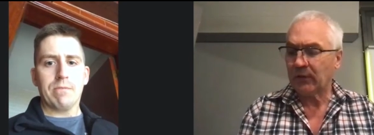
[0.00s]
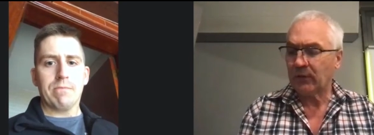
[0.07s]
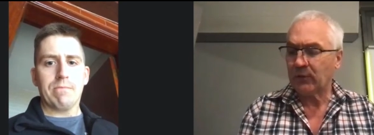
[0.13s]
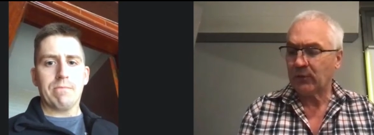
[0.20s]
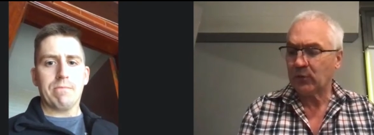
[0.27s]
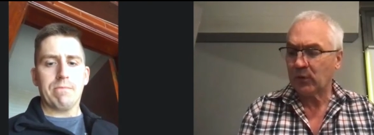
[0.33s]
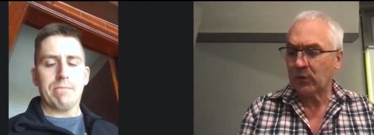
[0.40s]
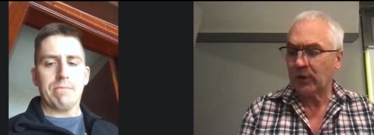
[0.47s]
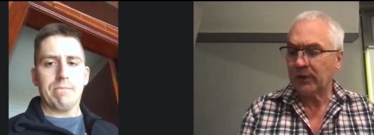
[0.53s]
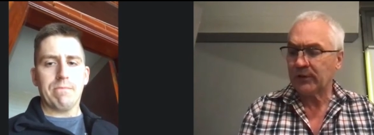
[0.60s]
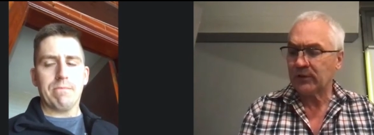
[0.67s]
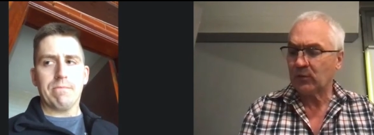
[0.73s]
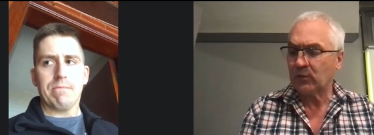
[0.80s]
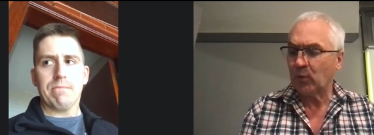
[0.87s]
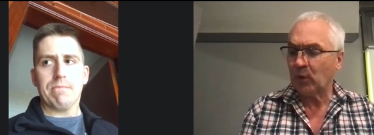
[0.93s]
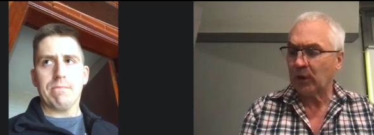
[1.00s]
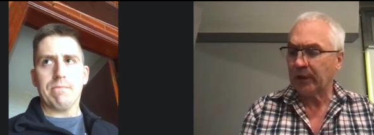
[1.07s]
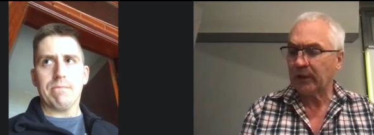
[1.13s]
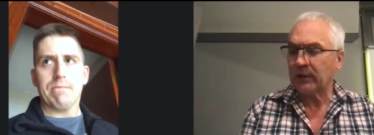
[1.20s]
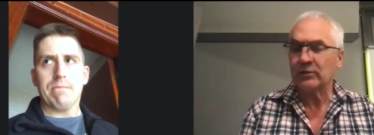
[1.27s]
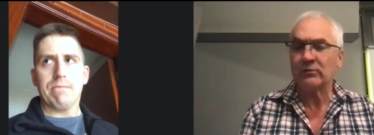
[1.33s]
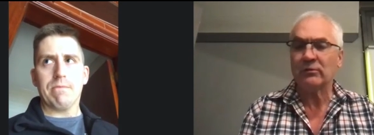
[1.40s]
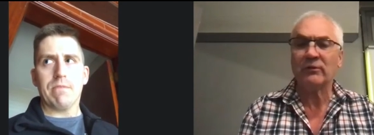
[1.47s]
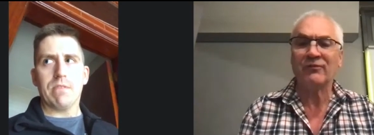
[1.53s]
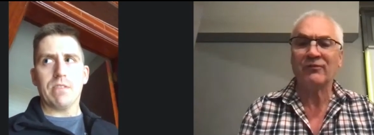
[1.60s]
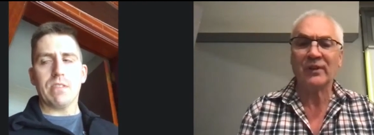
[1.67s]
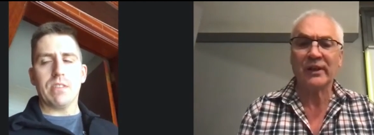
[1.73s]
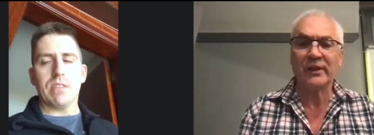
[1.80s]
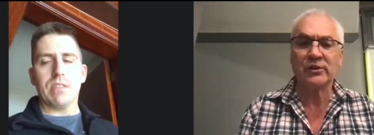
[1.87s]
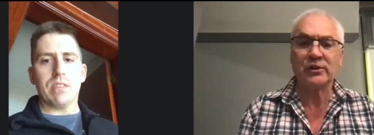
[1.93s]
Speaker 1: through Christ to walk as a
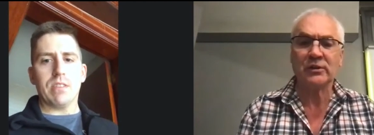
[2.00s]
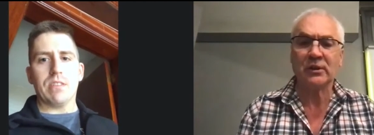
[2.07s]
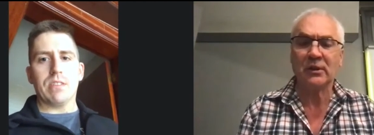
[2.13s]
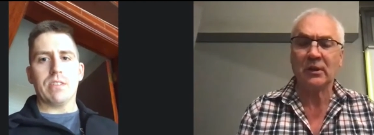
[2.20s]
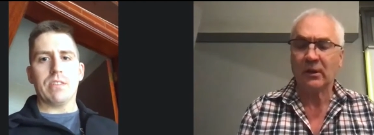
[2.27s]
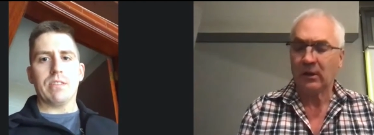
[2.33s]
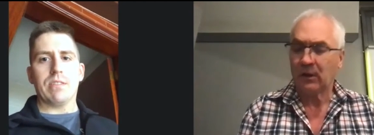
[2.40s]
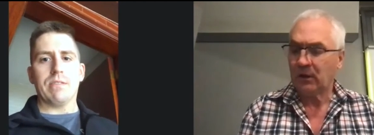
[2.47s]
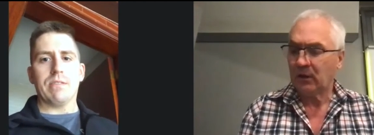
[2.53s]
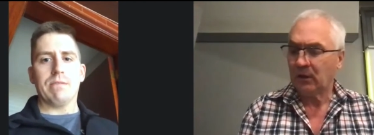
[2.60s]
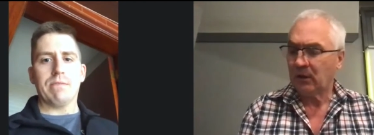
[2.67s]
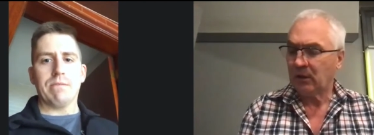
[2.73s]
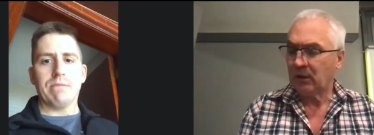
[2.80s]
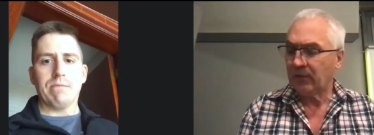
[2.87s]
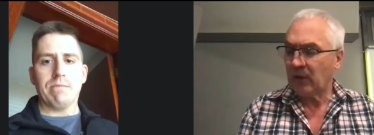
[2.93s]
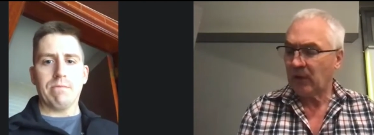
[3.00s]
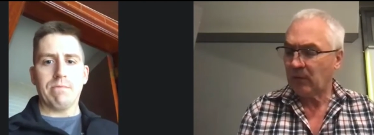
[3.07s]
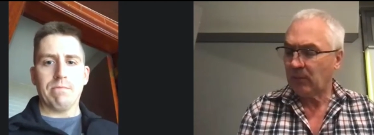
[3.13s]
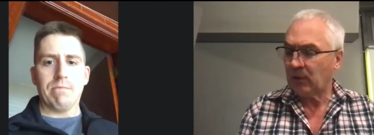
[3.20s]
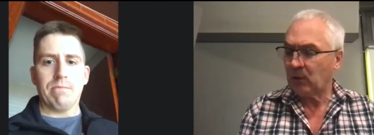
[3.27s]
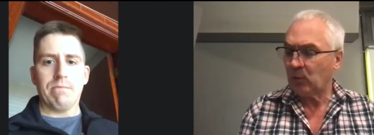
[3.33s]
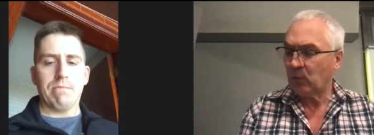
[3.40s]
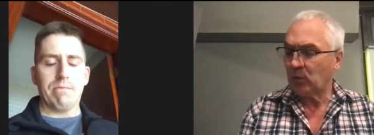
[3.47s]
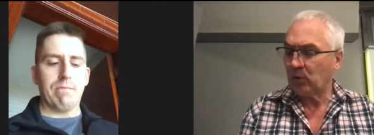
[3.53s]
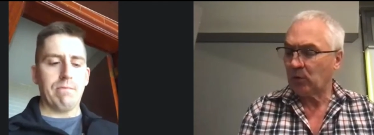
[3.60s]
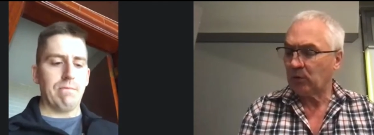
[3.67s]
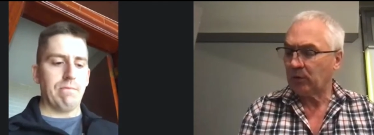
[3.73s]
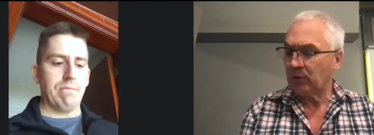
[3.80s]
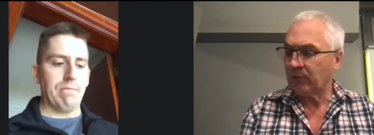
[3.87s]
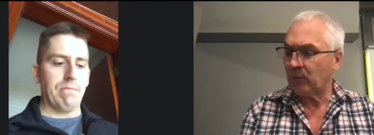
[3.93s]
reflection of Him in the
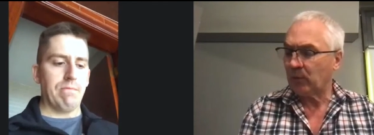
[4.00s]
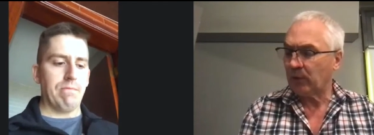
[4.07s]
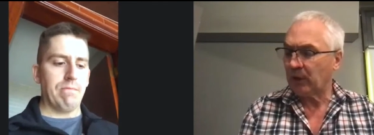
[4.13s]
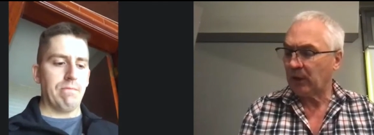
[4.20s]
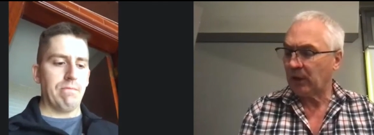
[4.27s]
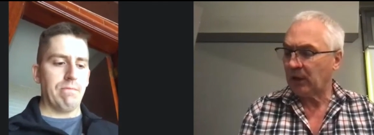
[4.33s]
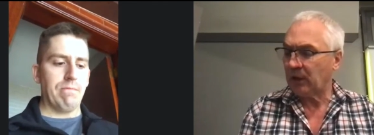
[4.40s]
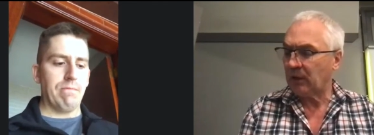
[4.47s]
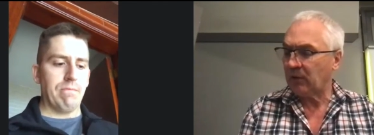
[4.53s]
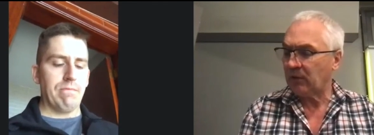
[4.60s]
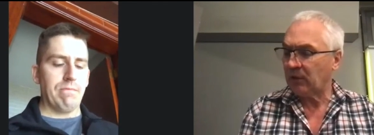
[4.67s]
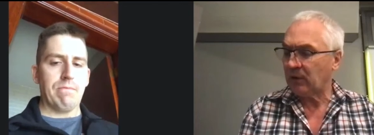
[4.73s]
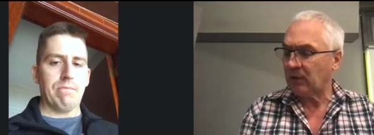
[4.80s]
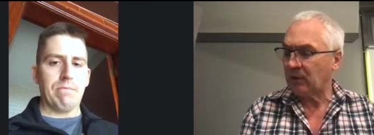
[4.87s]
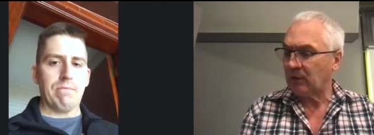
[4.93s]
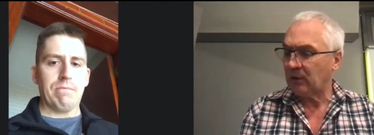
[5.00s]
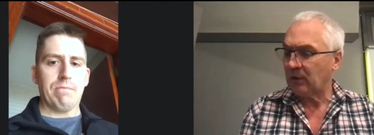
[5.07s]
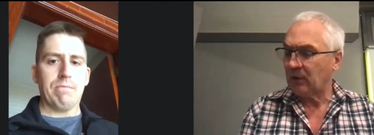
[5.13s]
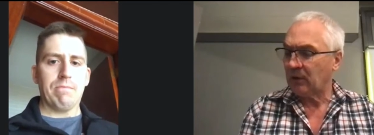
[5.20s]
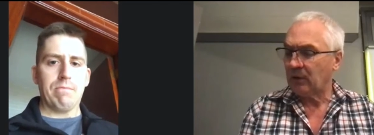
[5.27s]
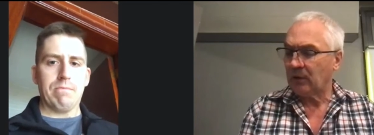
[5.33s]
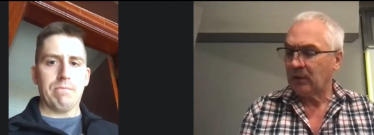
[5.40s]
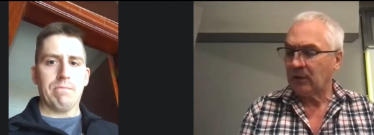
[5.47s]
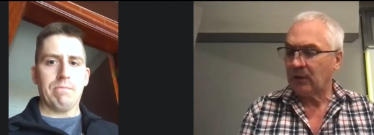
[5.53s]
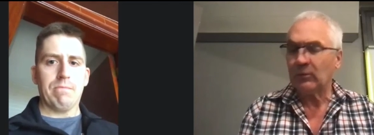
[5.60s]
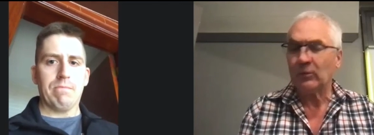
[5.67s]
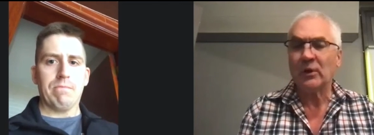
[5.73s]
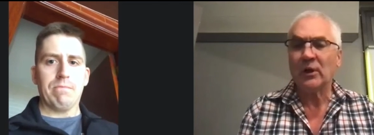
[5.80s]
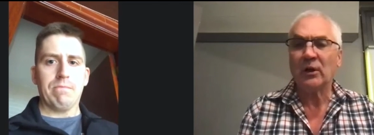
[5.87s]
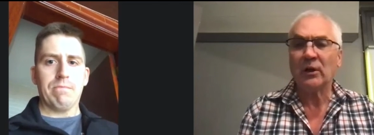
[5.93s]
world, avoiding anything that
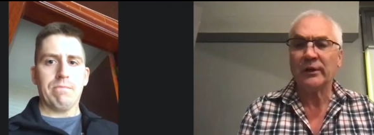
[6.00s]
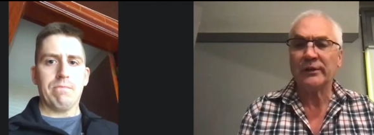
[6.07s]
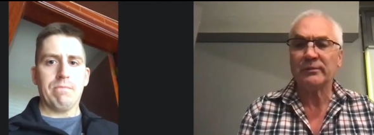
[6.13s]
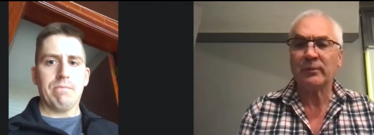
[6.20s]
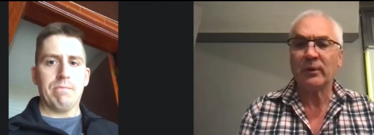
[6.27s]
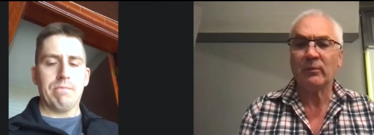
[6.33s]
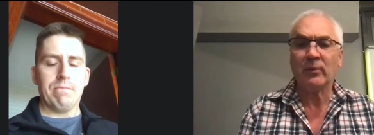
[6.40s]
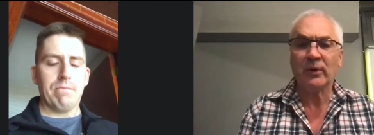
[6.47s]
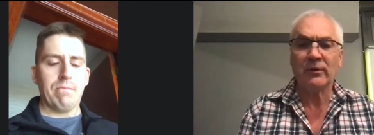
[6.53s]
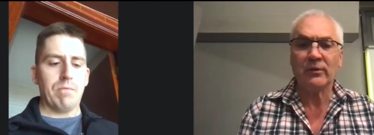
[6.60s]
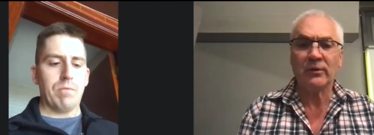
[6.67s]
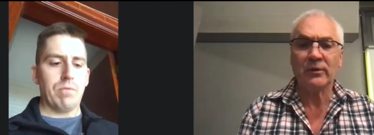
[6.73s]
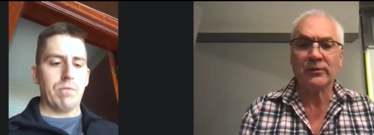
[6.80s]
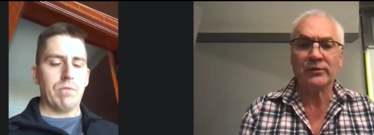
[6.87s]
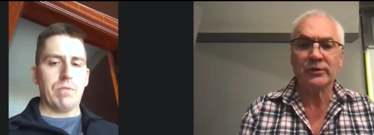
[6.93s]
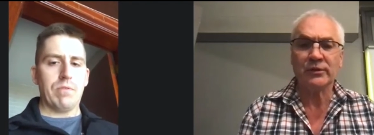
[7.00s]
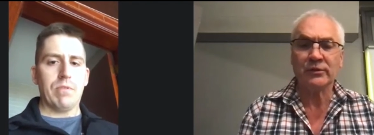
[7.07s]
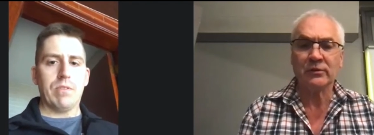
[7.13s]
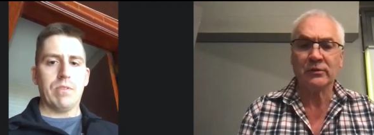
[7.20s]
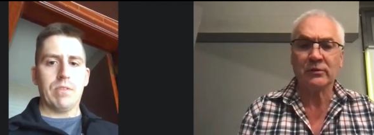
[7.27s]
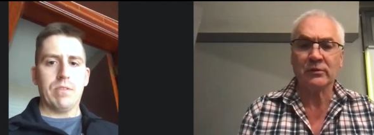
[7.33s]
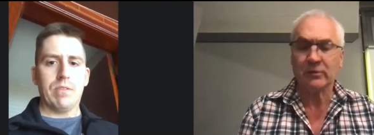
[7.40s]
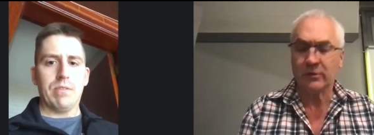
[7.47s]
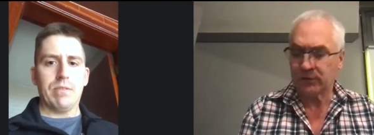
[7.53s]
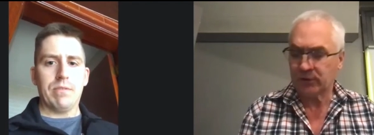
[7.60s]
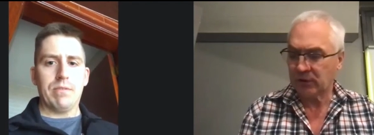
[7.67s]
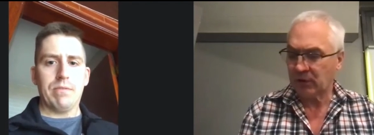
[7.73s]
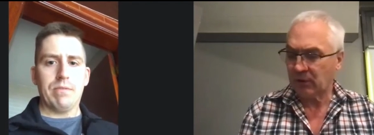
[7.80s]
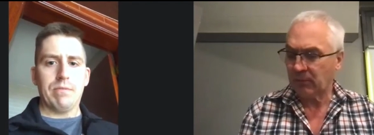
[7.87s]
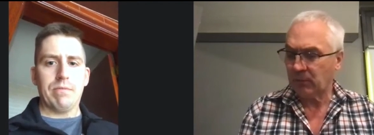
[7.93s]
will cause my brother or sister to
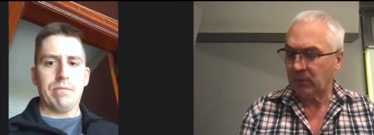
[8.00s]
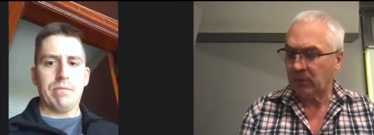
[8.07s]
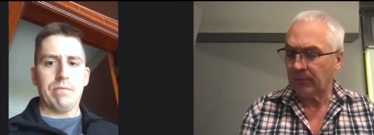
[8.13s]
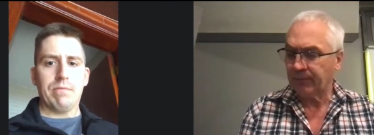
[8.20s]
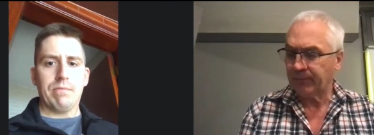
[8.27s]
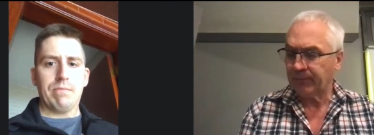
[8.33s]
stumble,